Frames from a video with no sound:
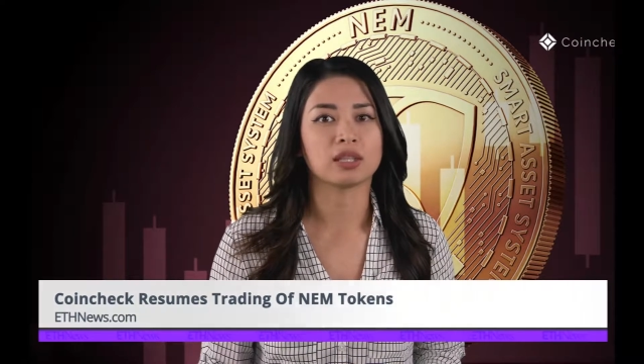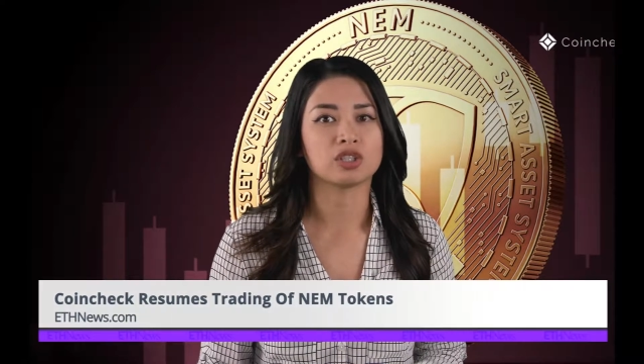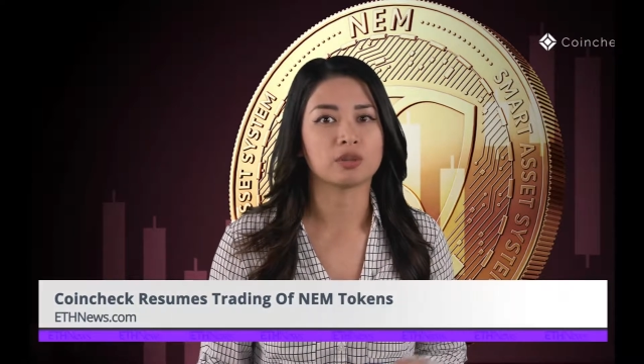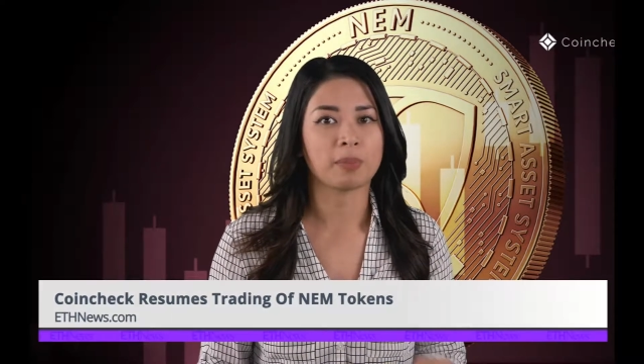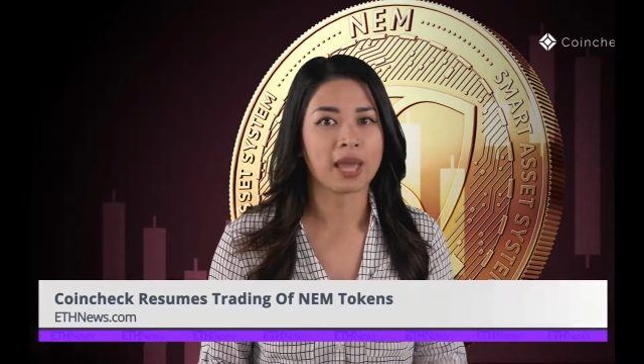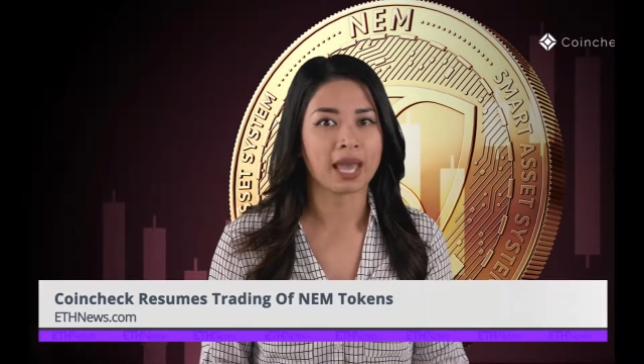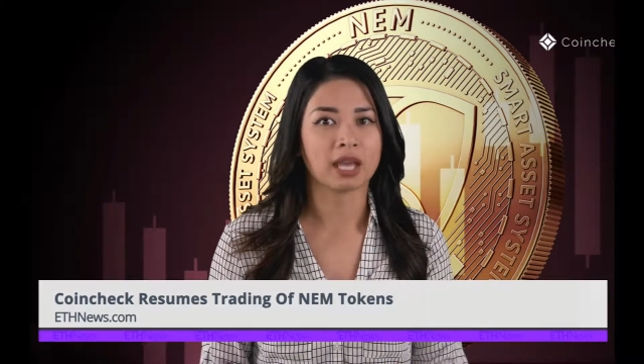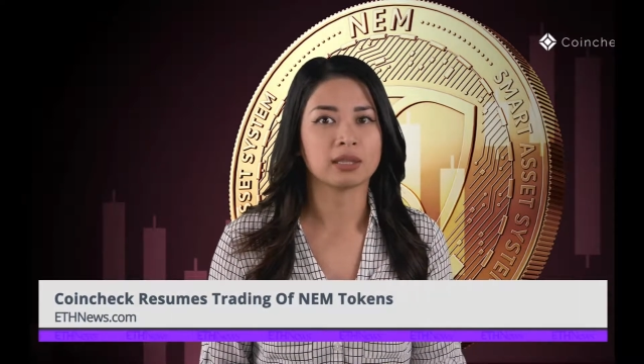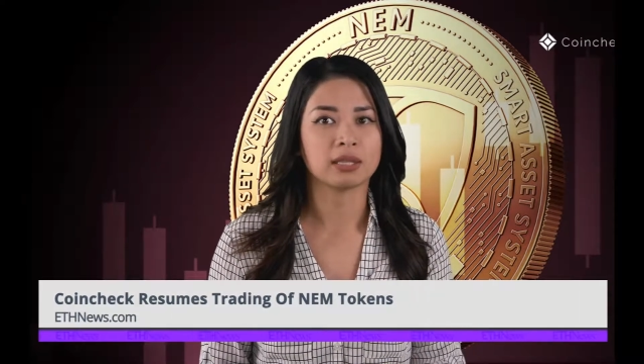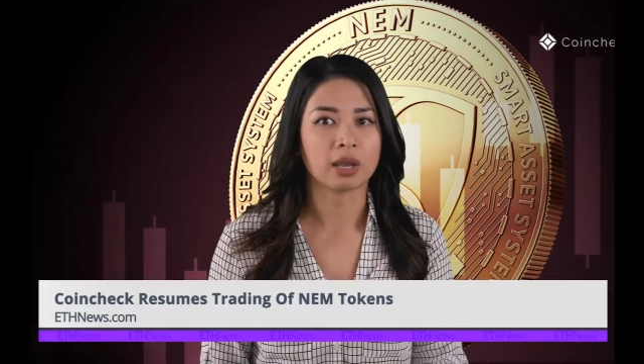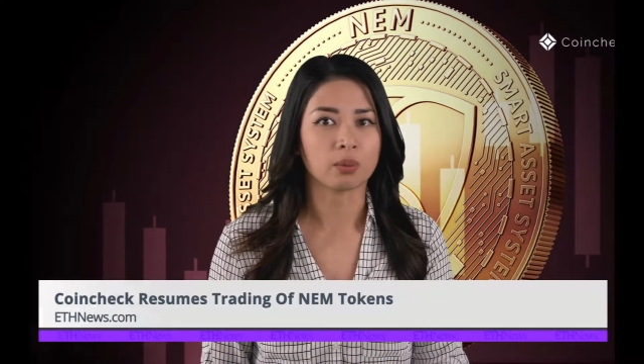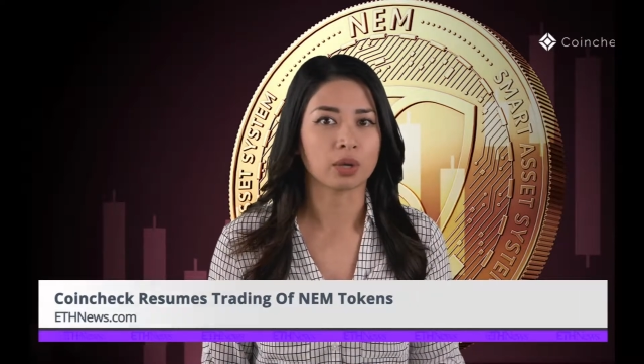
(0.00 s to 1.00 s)
the
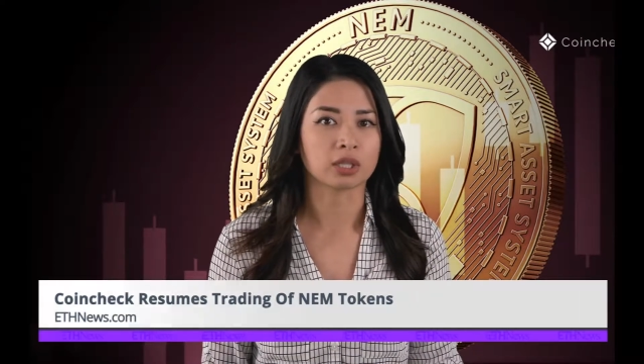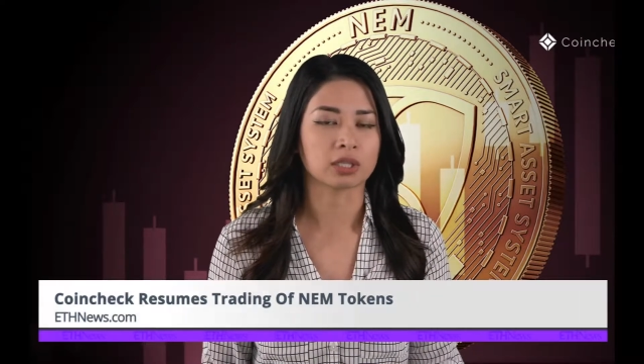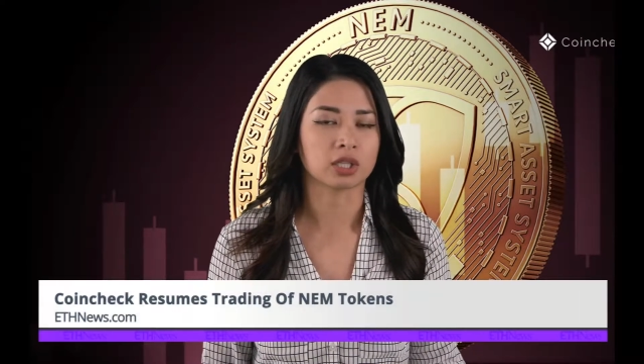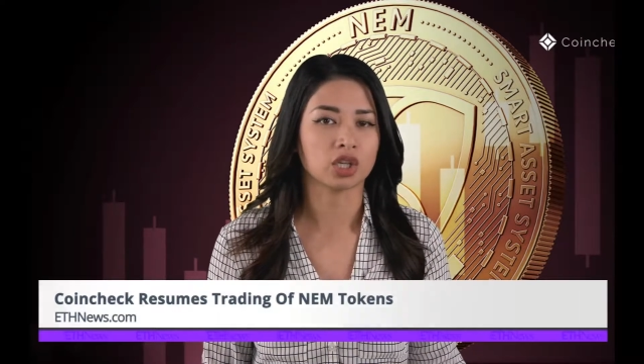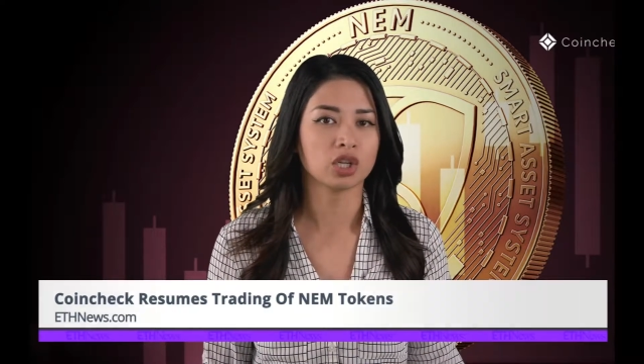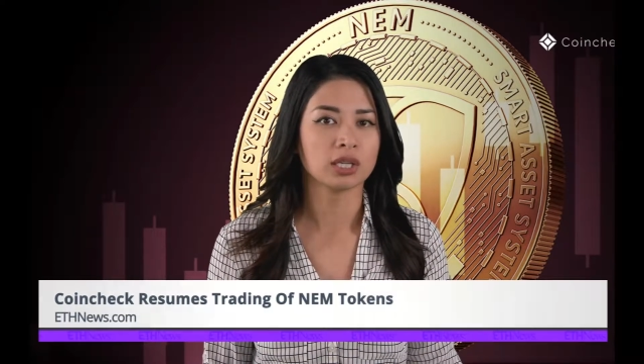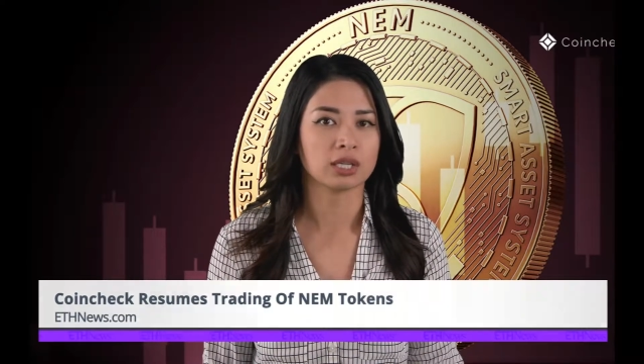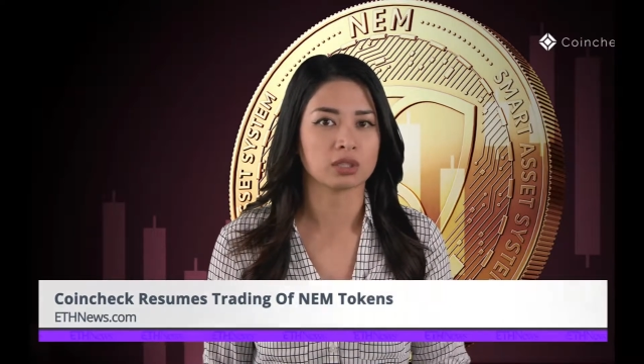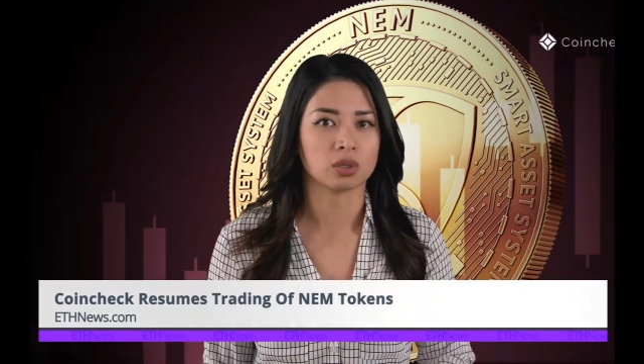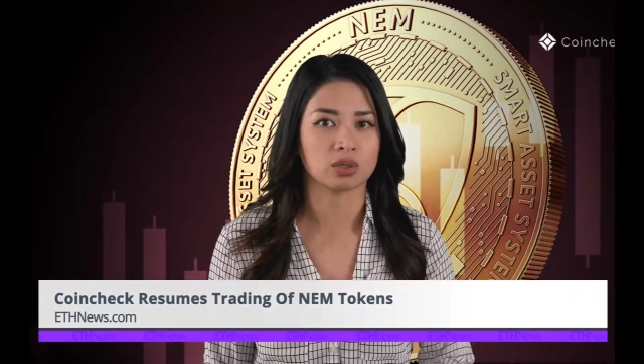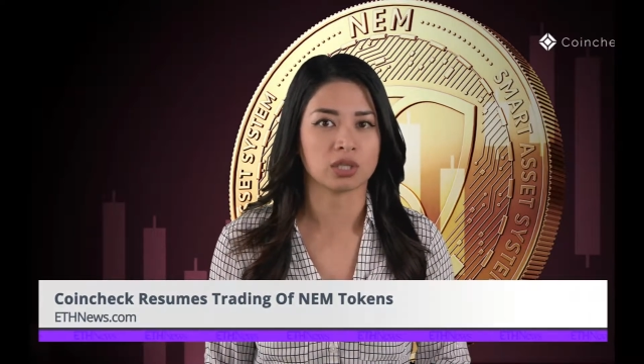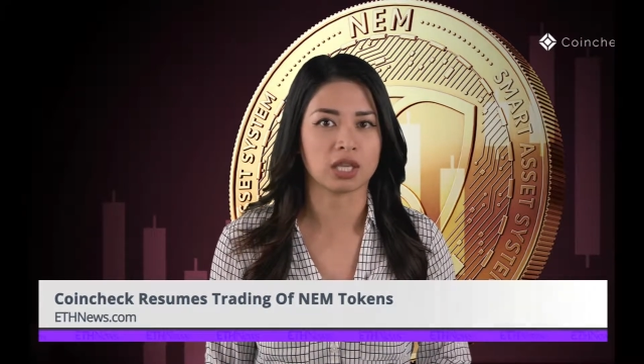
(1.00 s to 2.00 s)
Japan Network Security
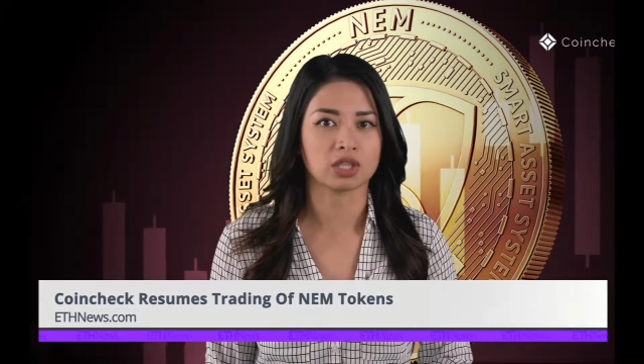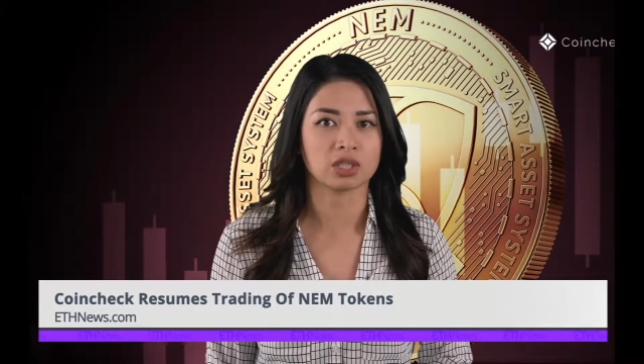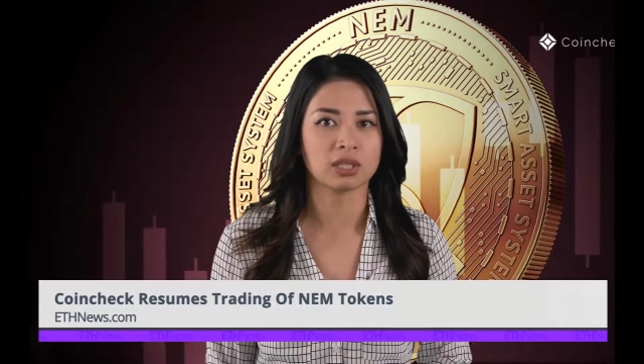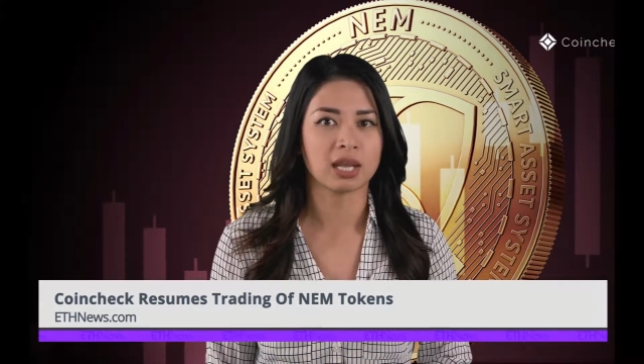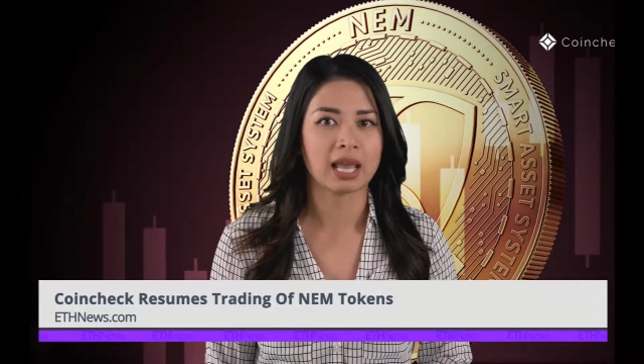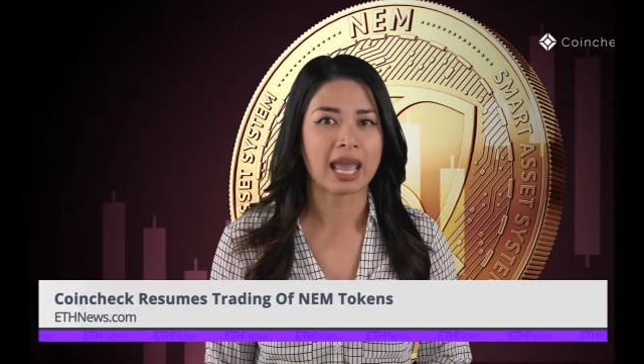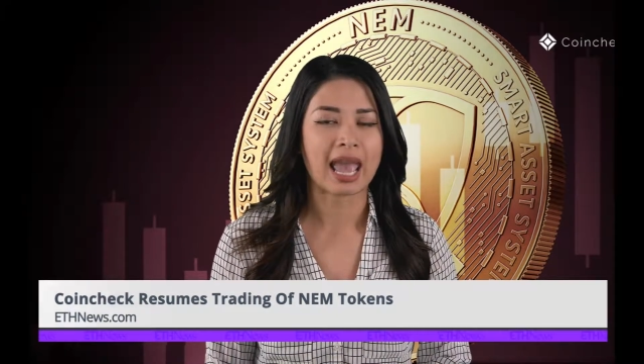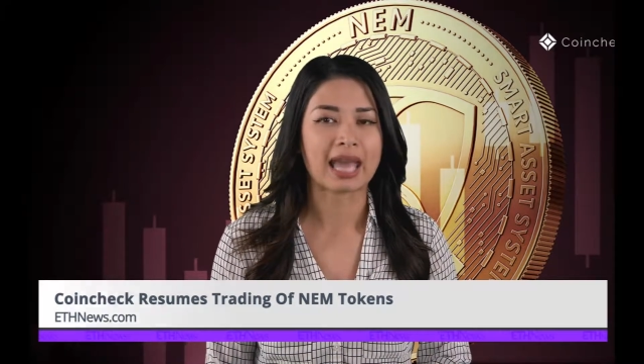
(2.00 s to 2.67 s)
Association